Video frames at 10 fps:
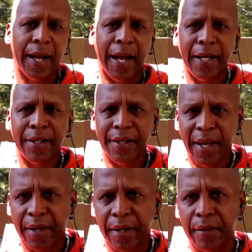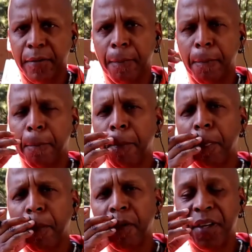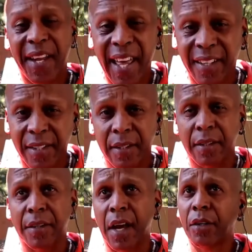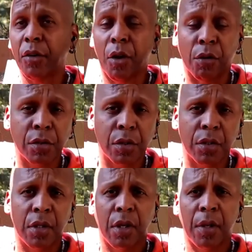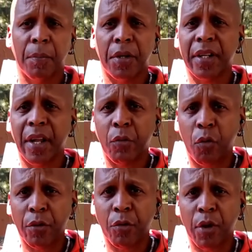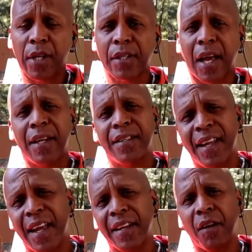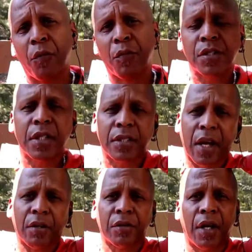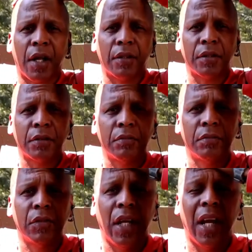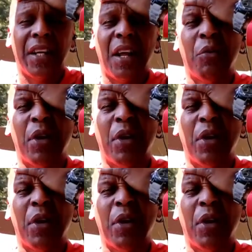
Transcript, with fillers: I netted, net, not gross, but in that one race, I netted over $6,000. And that